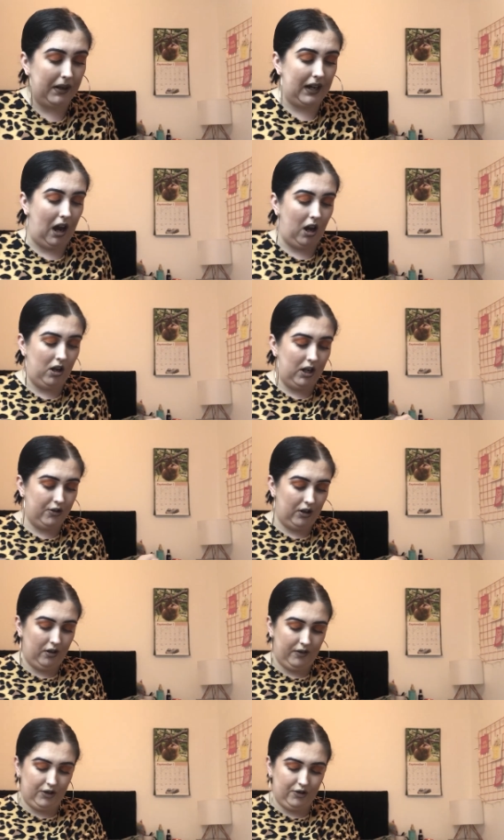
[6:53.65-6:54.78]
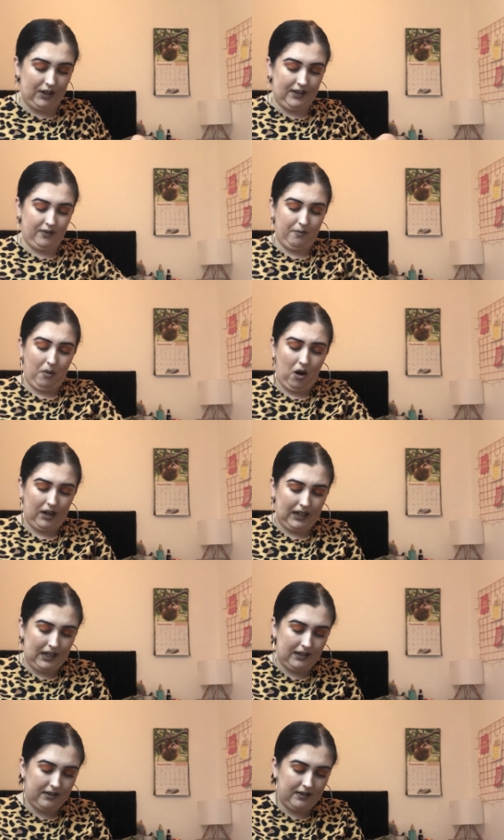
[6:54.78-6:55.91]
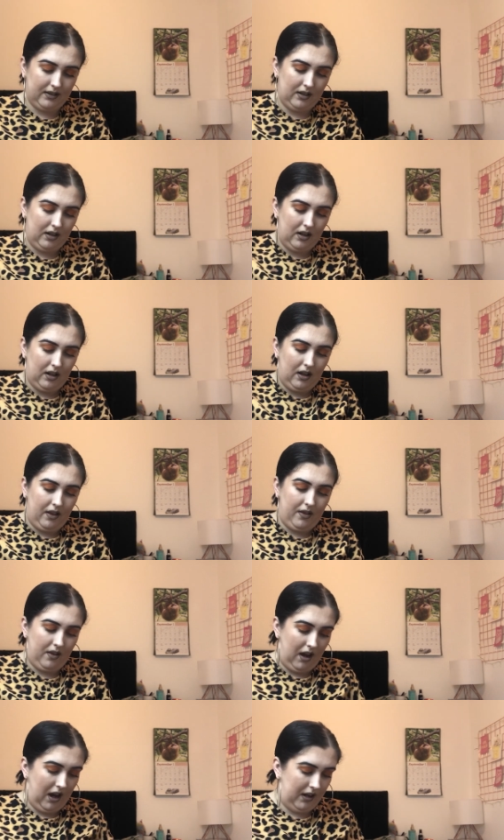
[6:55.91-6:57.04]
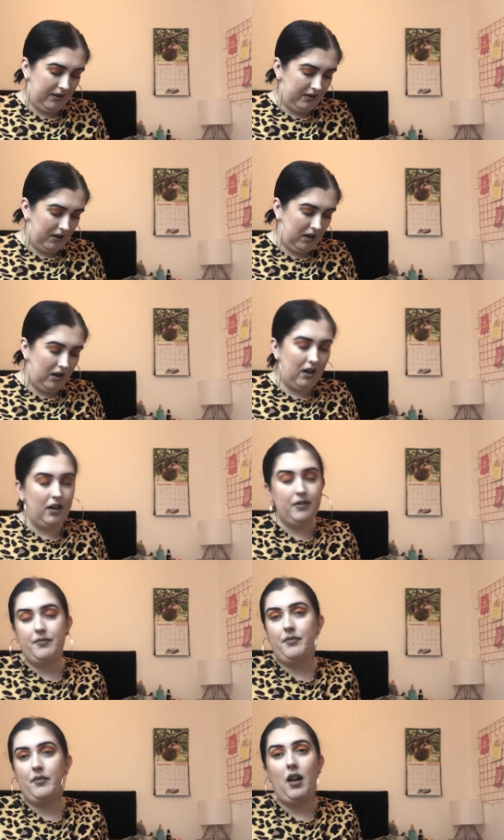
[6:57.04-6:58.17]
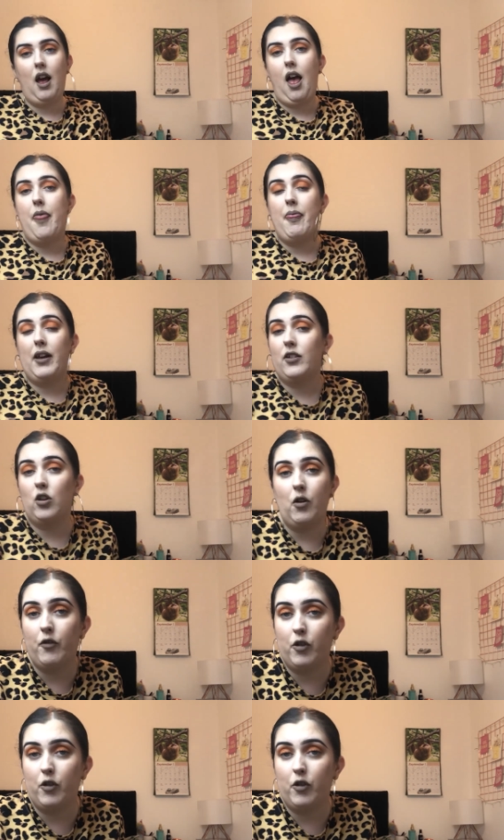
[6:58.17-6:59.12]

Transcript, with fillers: But yeah, I literally love these jeans with the pockets and oh, they're so